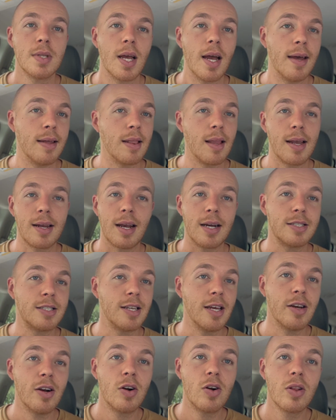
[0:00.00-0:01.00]
And like I
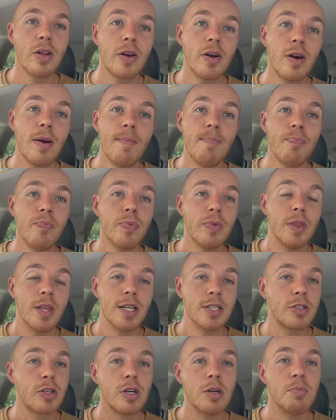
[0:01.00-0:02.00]
said earlier,
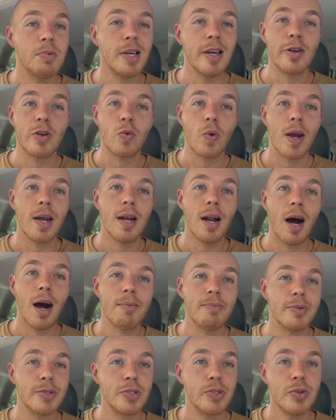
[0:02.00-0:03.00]
this could be a great
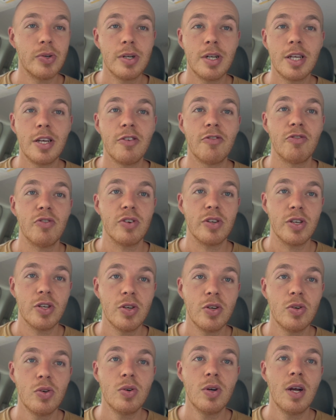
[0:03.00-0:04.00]
opportunity for
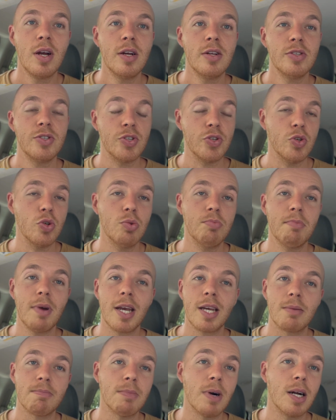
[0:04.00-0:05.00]
you to
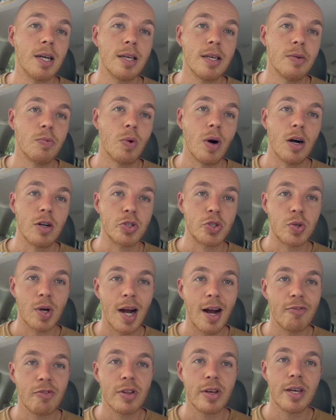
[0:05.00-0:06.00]
make money while
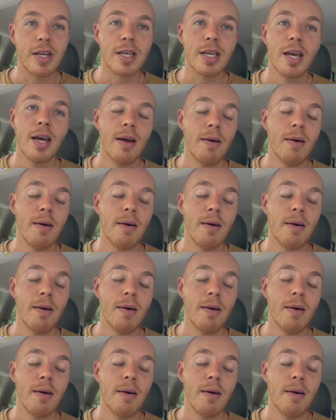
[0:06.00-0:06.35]
traveling,